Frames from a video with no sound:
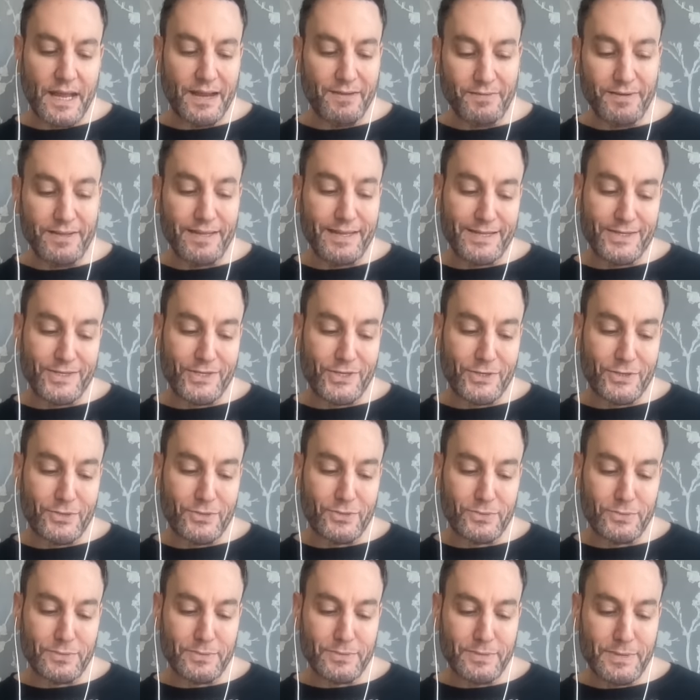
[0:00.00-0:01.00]
I really
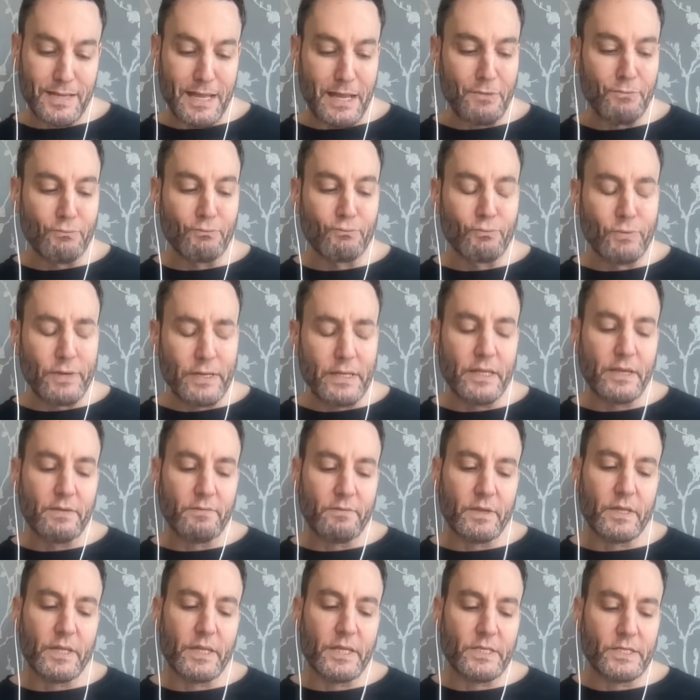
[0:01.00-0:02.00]
do. I really,
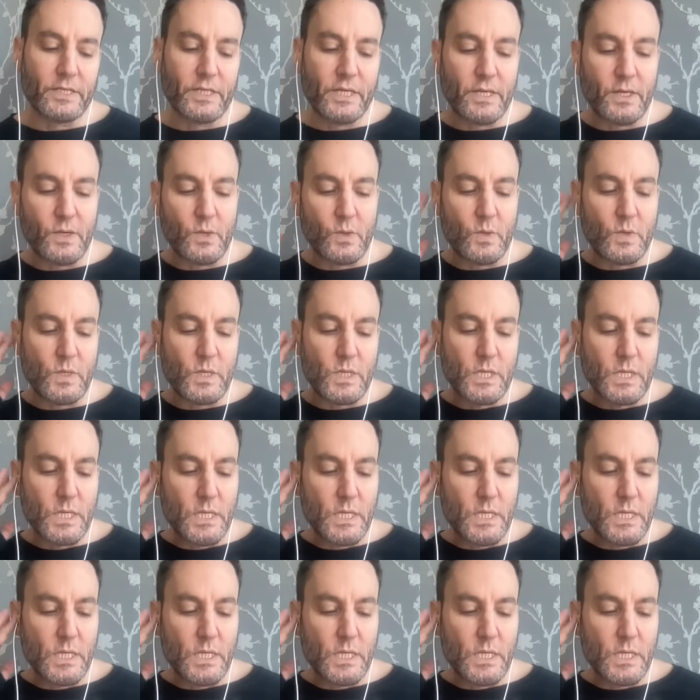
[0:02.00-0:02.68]
really do.